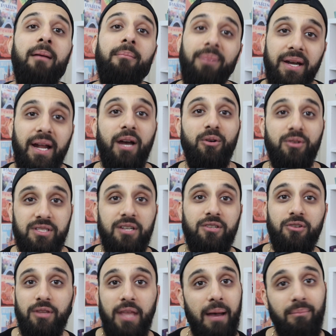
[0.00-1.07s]
but I also
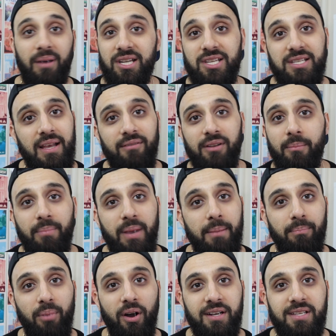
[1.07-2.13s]
do that by just having a
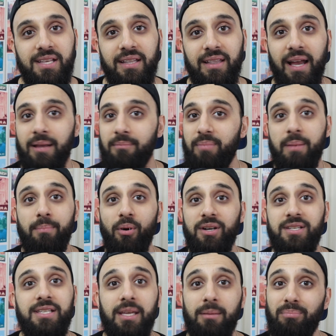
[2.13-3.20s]
beatbox and like
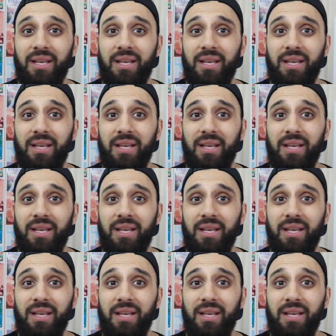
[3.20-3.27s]
beatboxing in